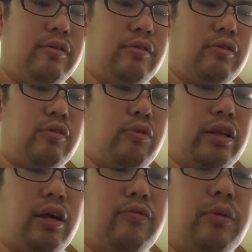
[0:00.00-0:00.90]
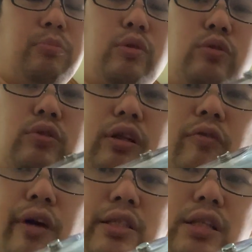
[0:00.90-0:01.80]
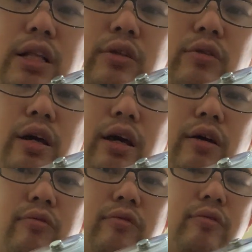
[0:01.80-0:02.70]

or whatever Bluetooth device that you have.